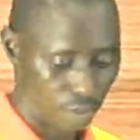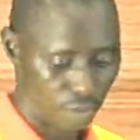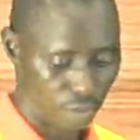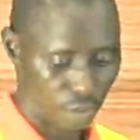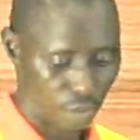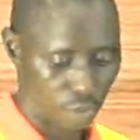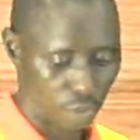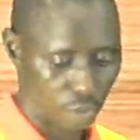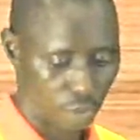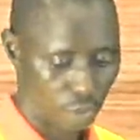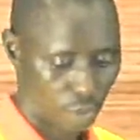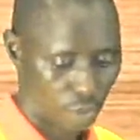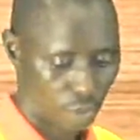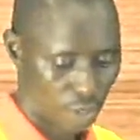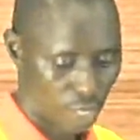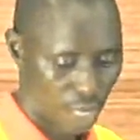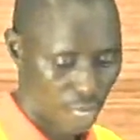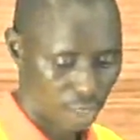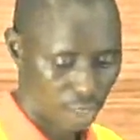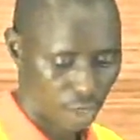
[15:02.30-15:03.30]
for you
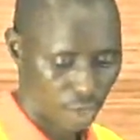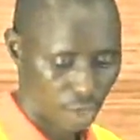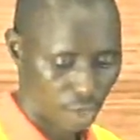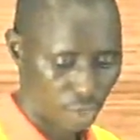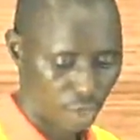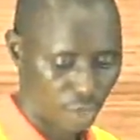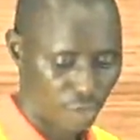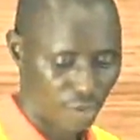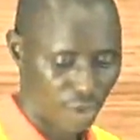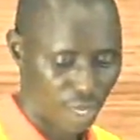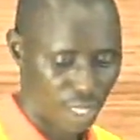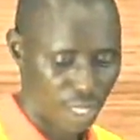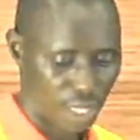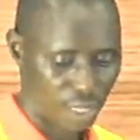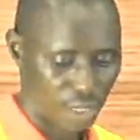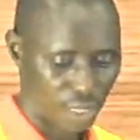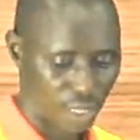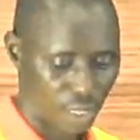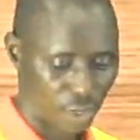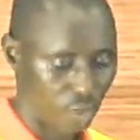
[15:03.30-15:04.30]
as a result of the
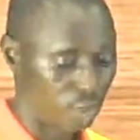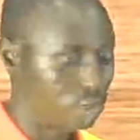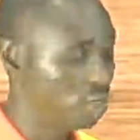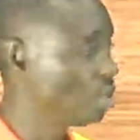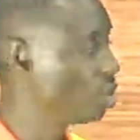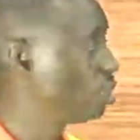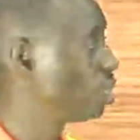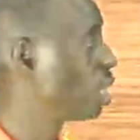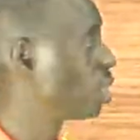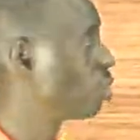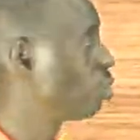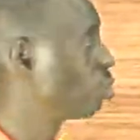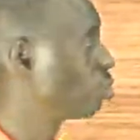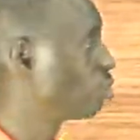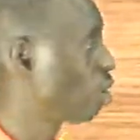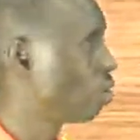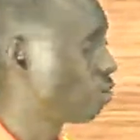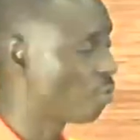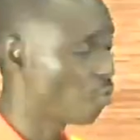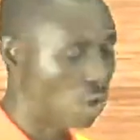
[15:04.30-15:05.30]
fact that you didn't take note
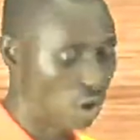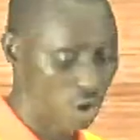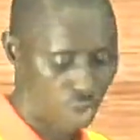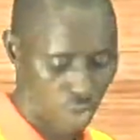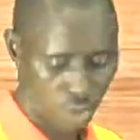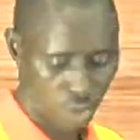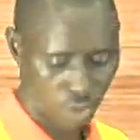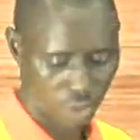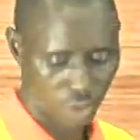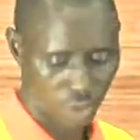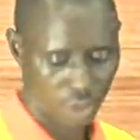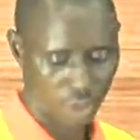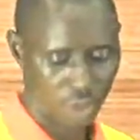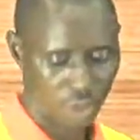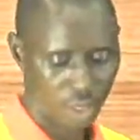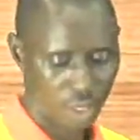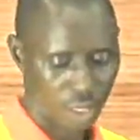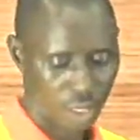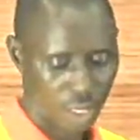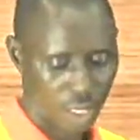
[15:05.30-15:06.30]
of all those things
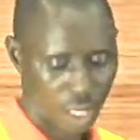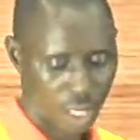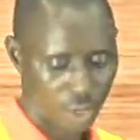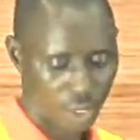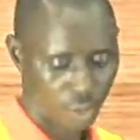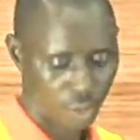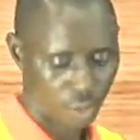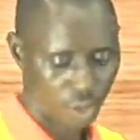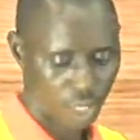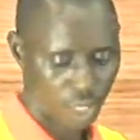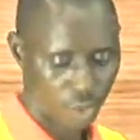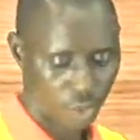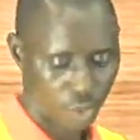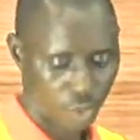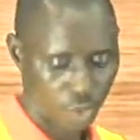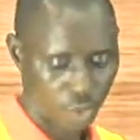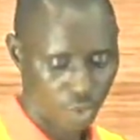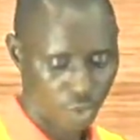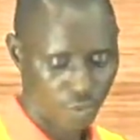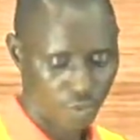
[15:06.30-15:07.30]
that you need to take note
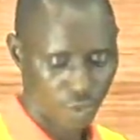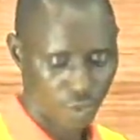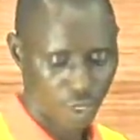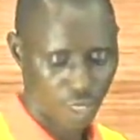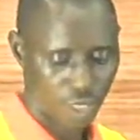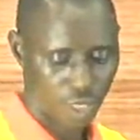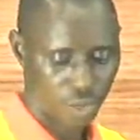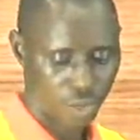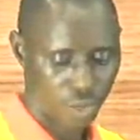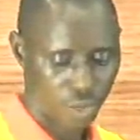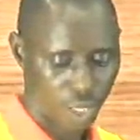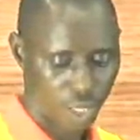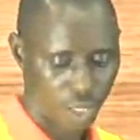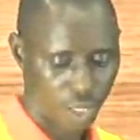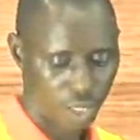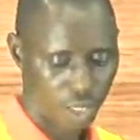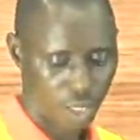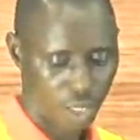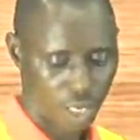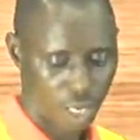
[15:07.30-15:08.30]
of in drawing
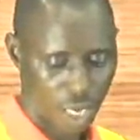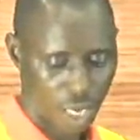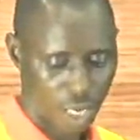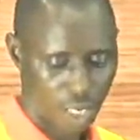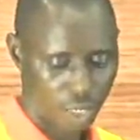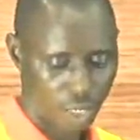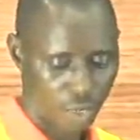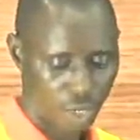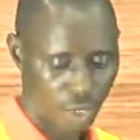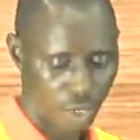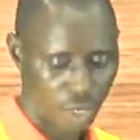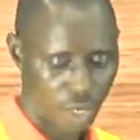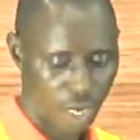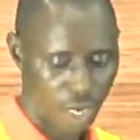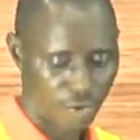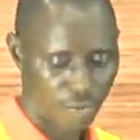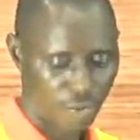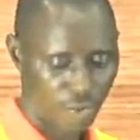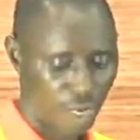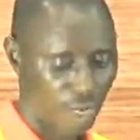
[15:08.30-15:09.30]
your
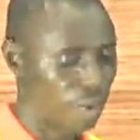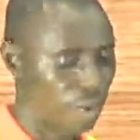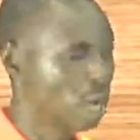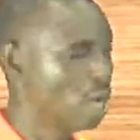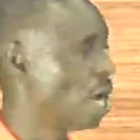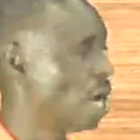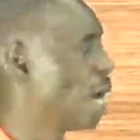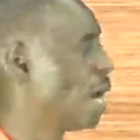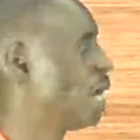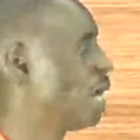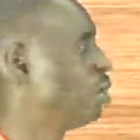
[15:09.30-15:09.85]
graph now and